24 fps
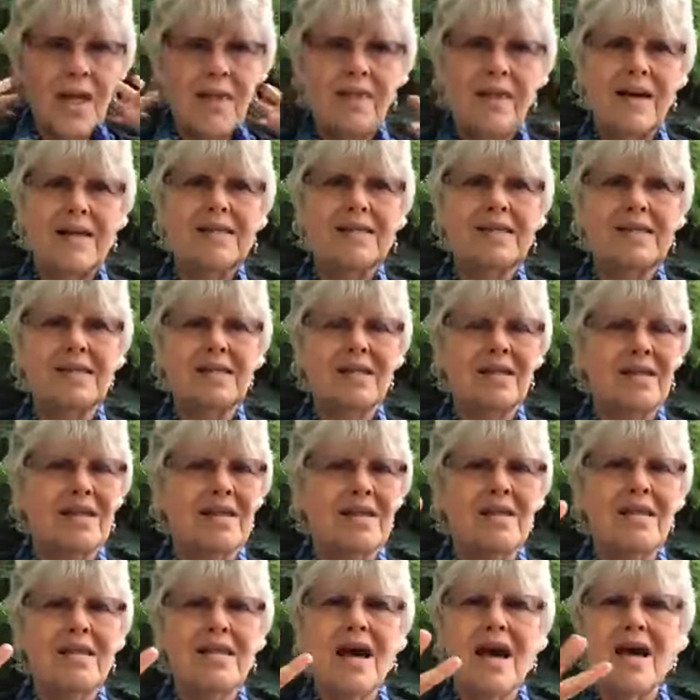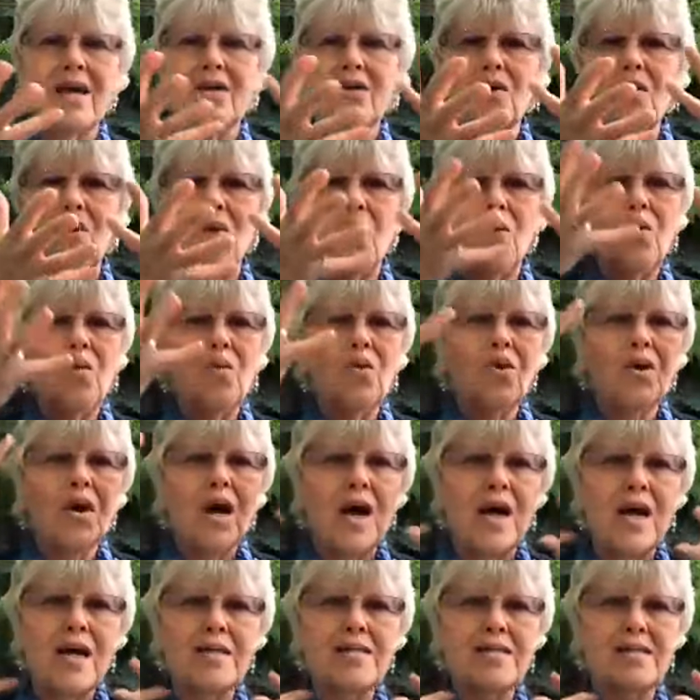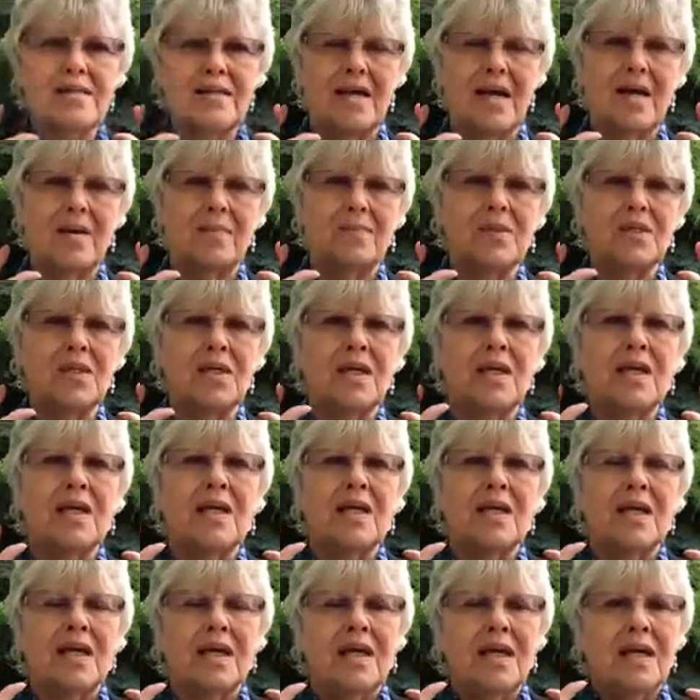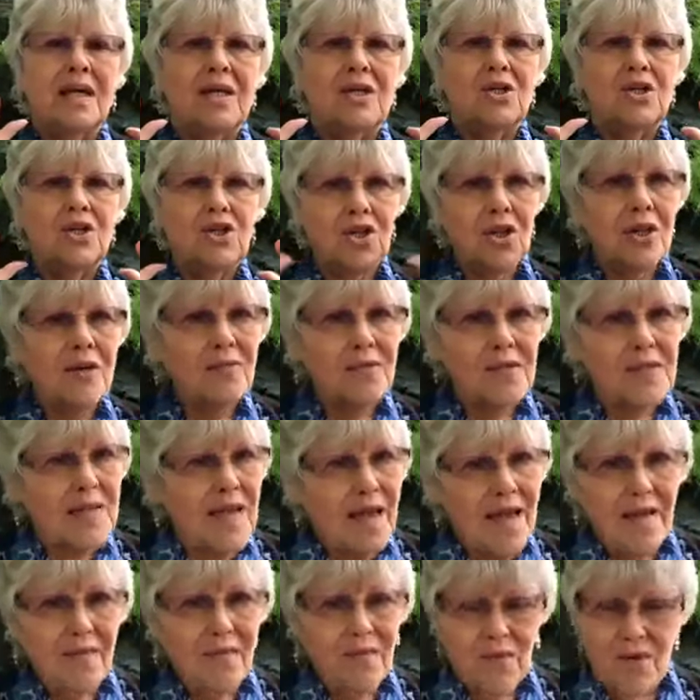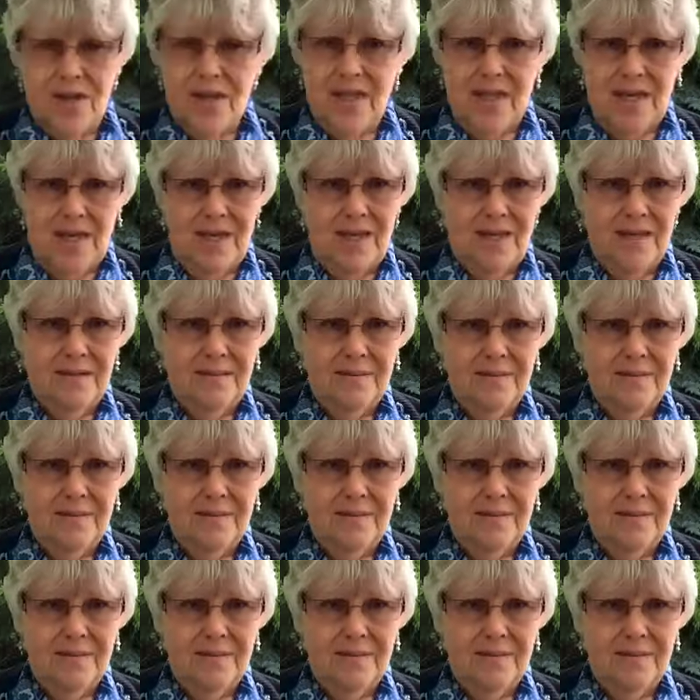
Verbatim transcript: That's that whole concept shifts everything